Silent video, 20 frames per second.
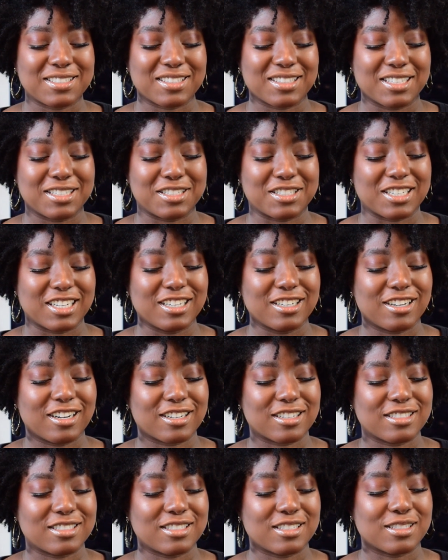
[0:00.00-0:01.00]
to the Jane
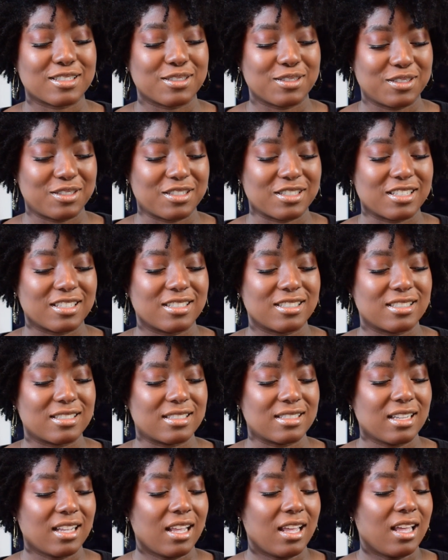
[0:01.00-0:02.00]
Carter
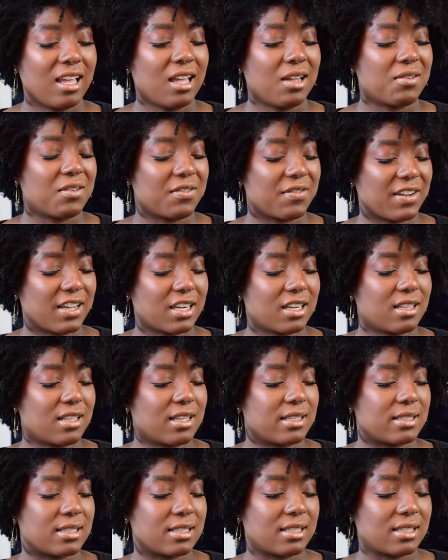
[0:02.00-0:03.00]
Solutions
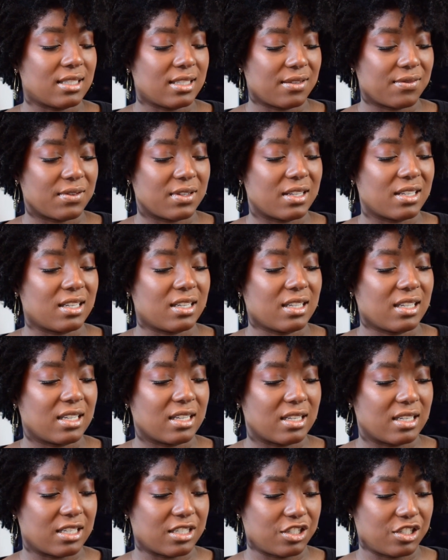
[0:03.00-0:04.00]
Revitalizing Leave-In
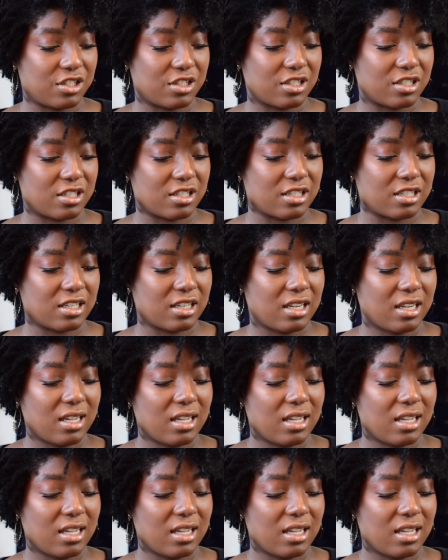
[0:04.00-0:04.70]
Conditioner.